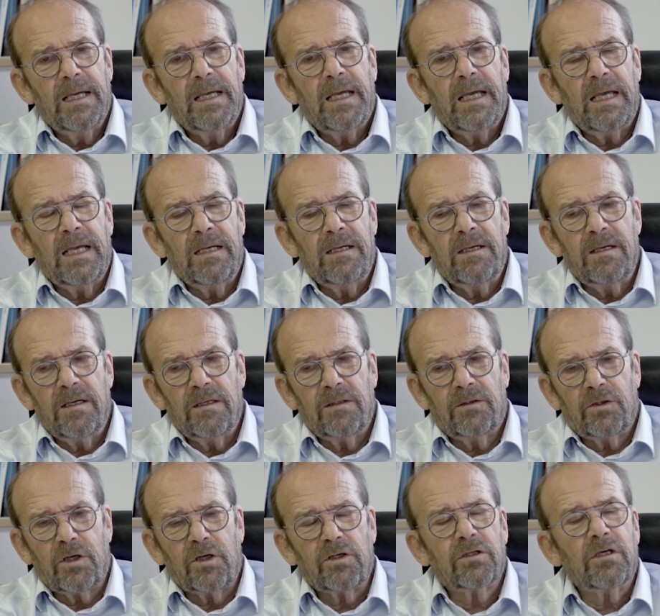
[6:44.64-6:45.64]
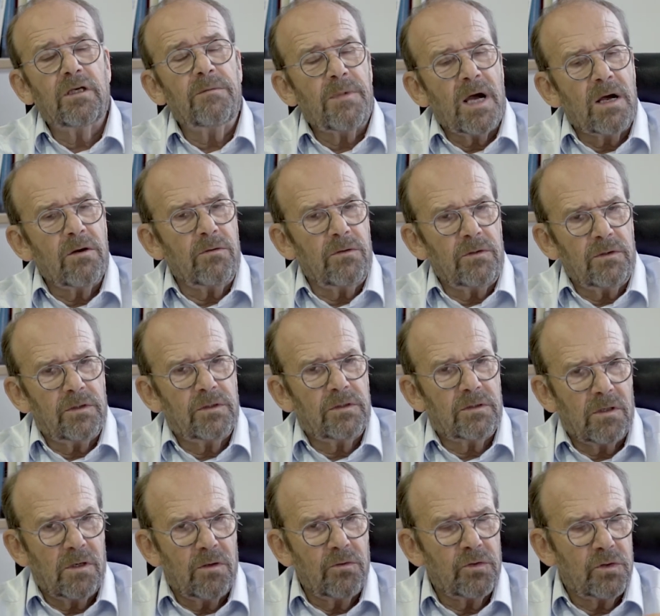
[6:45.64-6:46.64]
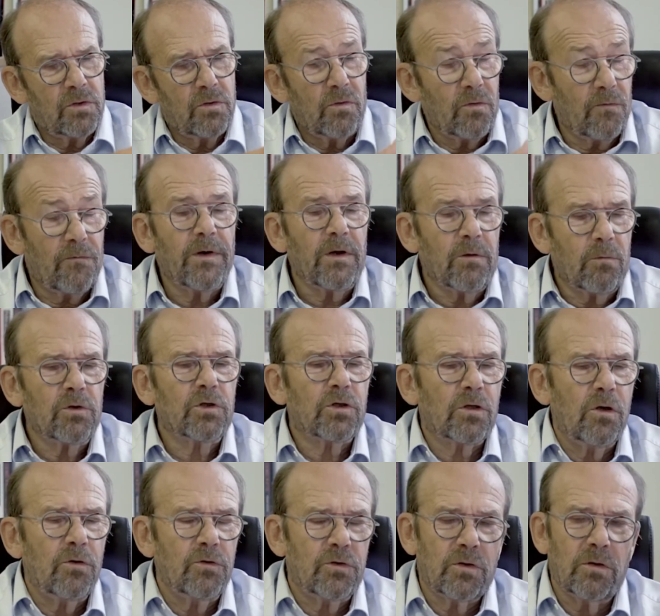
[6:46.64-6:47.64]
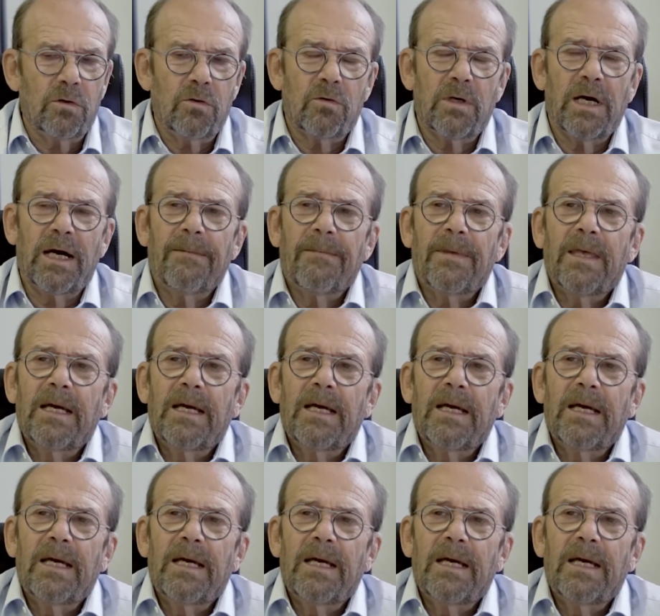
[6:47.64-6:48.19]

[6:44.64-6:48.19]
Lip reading: in the Tuscan mountains, it was close to Lucca.